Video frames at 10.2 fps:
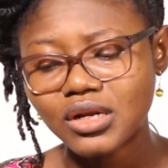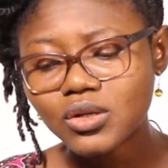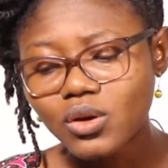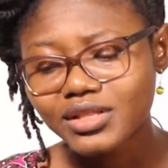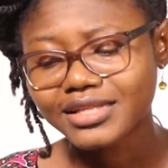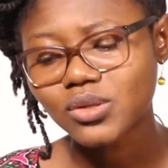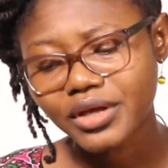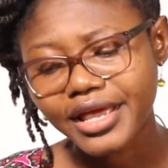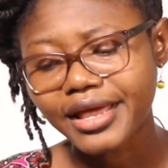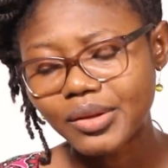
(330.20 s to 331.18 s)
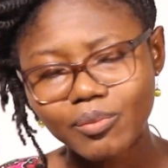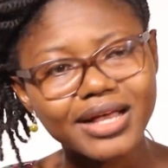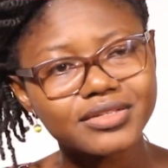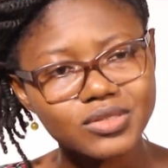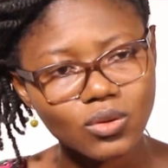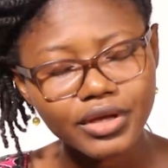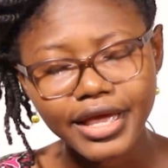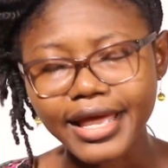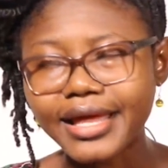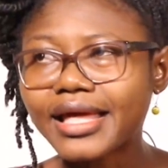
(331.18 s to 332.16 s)
know that, okay, maths is
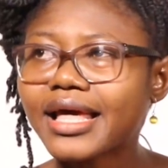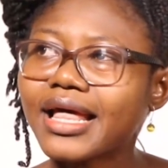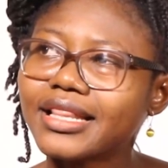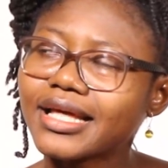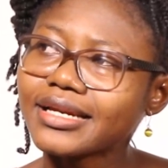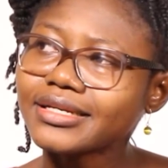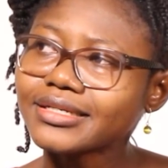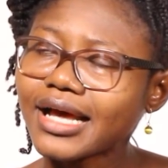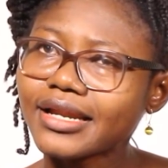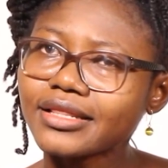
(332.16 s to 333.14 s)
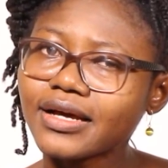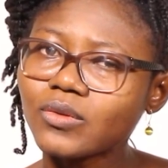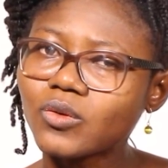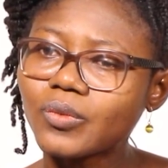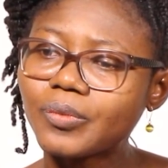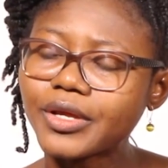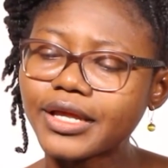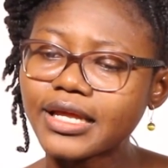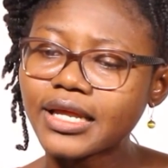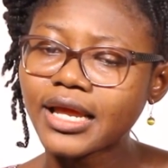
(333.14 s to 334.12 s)
okay. Then another would
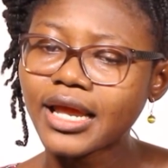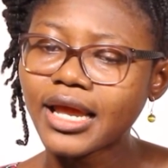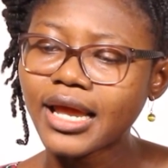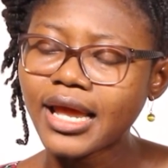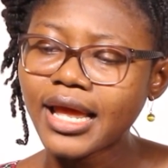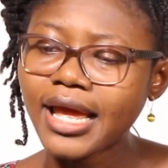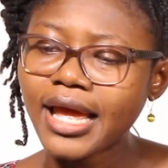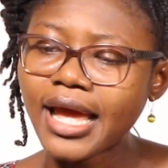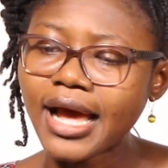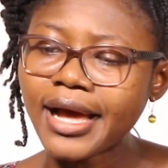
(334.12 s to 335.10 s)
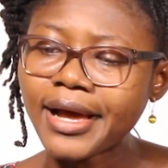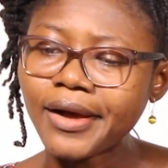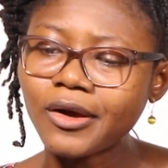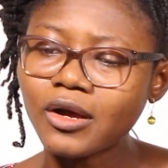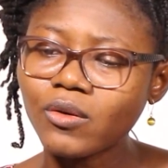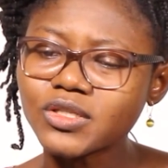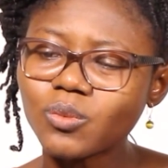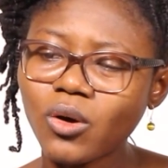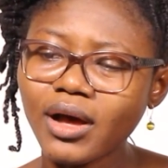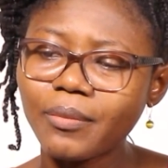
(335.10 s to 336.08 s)
be, it was
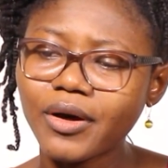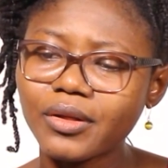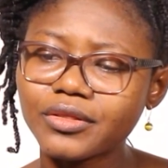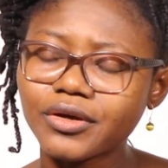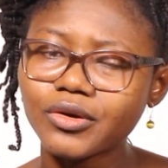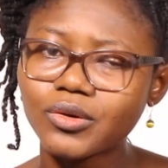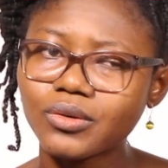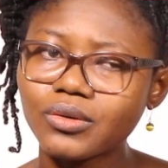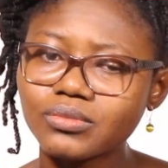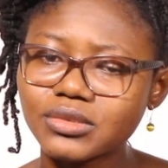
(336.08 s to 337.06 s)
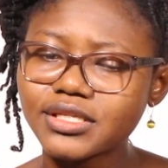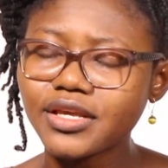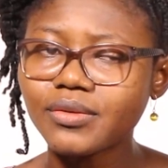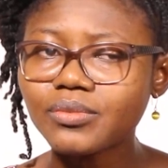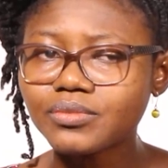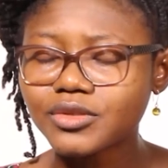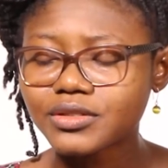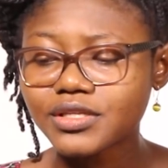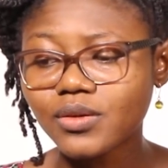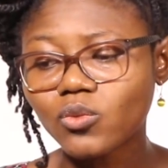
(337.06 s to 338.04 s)
more about the
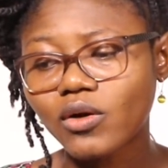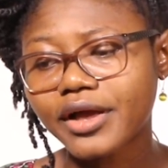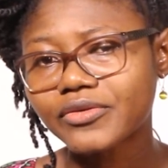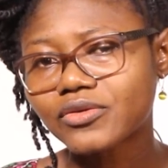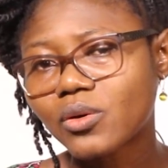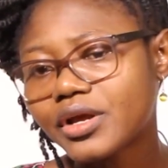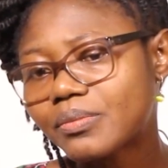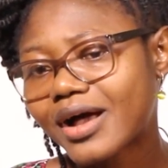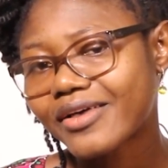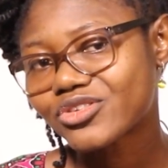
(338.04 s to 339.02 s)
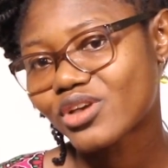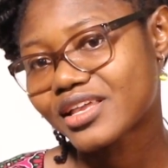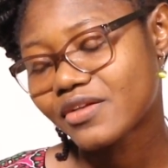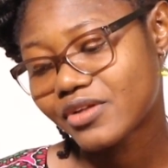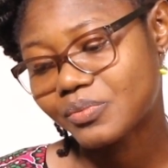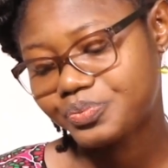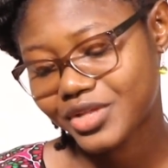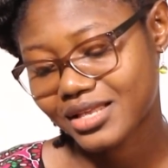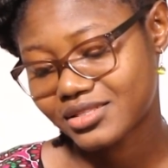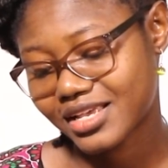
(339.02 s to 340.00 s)
teamwork. So in maths, you are given
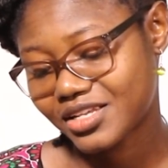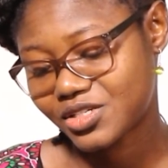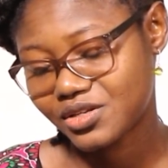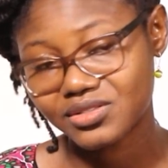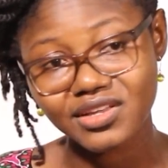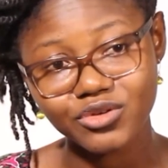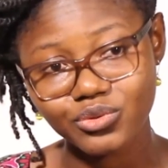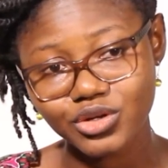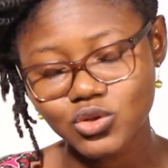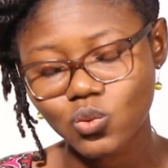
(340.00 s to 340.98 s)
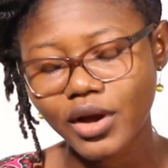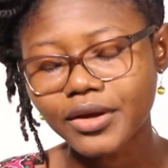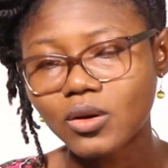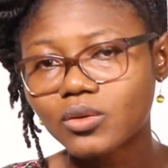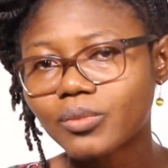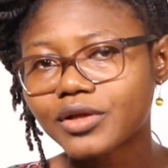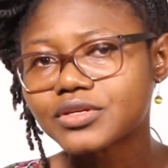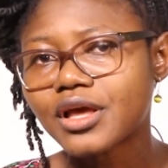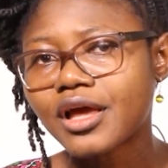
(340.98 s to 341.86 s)
exercise sheets every week to work on, but